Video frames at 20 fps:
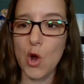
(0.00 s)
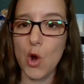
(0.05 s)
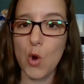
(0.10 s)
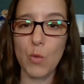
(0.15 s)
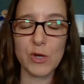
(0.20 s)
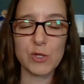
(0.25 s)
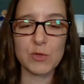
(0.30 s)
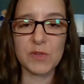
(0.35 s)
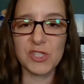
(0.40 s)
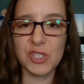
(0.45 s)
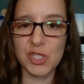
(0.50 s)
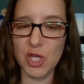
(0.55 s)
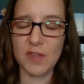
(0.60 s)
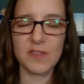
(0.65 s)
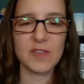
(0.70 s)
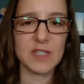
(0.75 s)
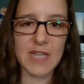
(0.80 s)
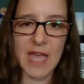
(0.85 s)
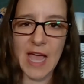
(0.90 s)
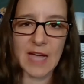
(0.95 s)
which was
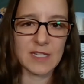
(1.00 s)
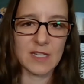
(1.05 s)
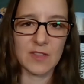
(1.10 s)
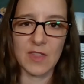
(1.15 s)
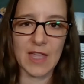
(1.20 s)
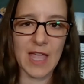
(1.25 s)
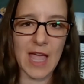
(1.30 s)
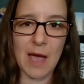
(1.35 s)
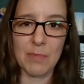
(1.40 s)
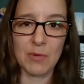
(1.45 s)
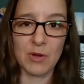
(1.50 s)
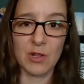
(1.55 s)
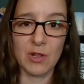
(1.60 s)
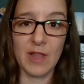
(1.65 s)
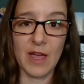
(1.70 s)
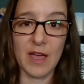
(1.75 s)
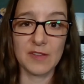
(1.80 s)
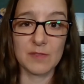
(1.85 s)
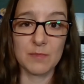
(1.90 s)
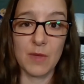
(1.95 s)
just attacked at the Capitol
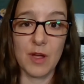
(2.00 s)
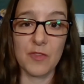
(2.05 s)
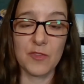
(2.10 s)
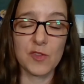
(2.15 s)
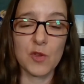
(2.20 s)
last month.